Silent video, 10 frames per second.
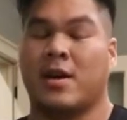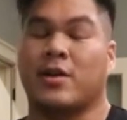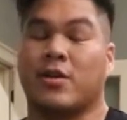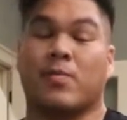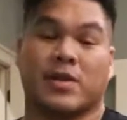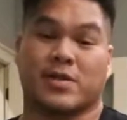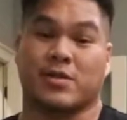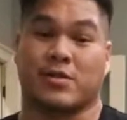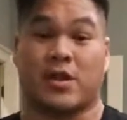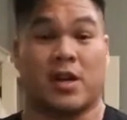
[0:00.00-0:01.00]
your
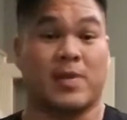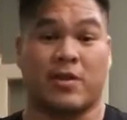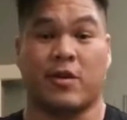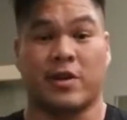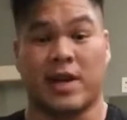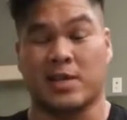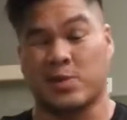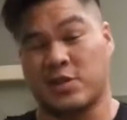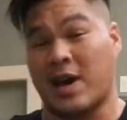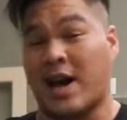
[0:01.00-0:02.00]
muscles are gonna be growing, guys,
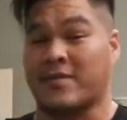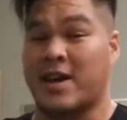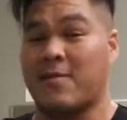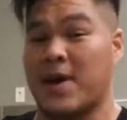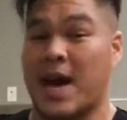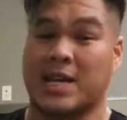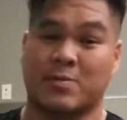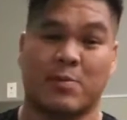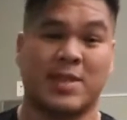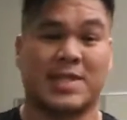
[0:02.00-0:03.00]
but you have to have
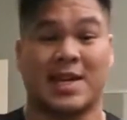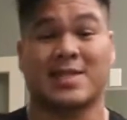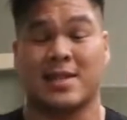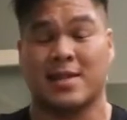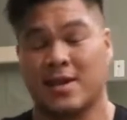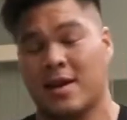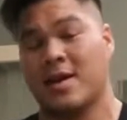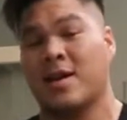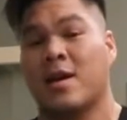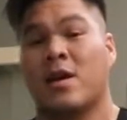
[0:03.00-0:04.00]
maximum intensity
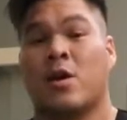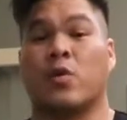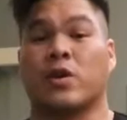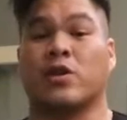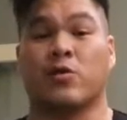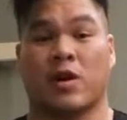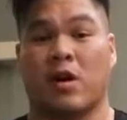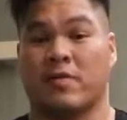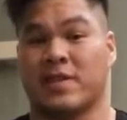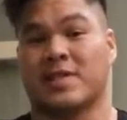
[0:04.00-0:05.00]
when you're doing
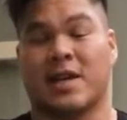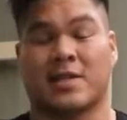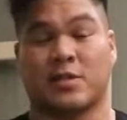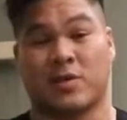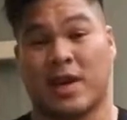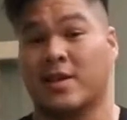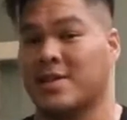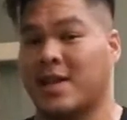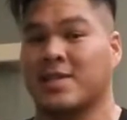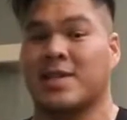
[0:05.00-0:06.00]
all these sets, because without
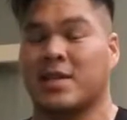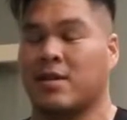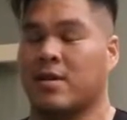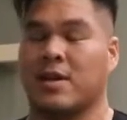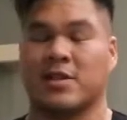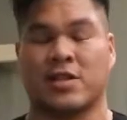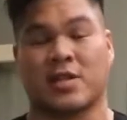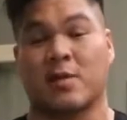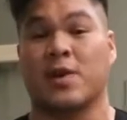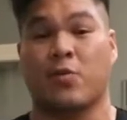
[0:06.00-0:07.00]
intensity, it's
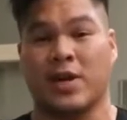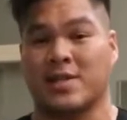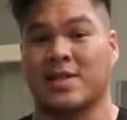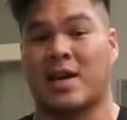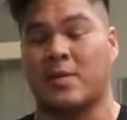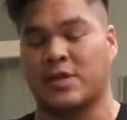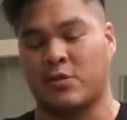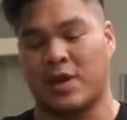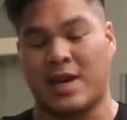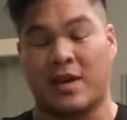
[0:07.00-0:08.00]
just gonna be a waste of time.
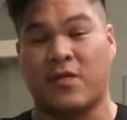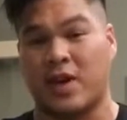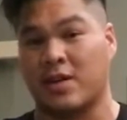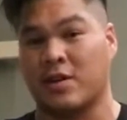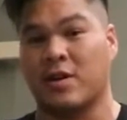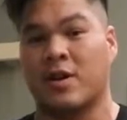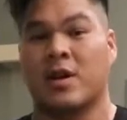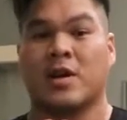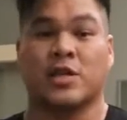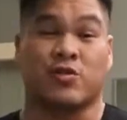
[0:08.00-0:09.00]
So hit failure,
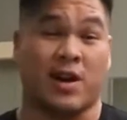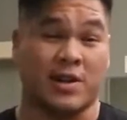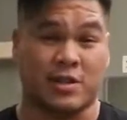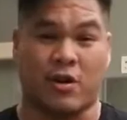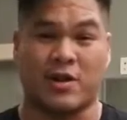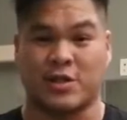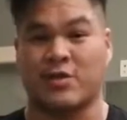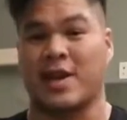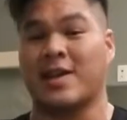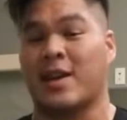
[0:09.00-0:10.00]
try as hard as you
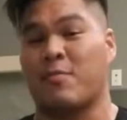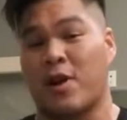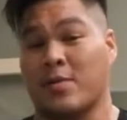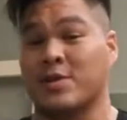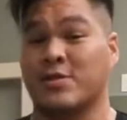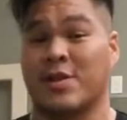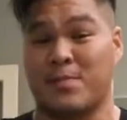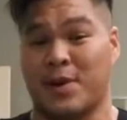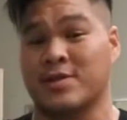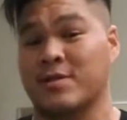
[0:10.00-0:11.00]
can, and I promise you the
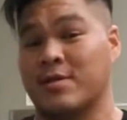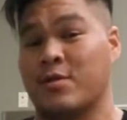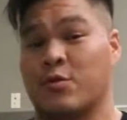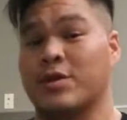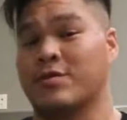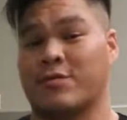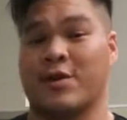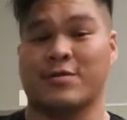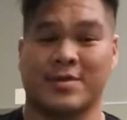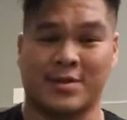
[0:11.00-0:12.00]
muscle will
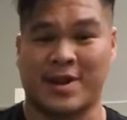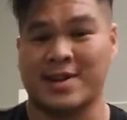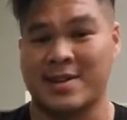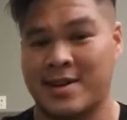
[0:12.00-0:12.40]
grow, okay?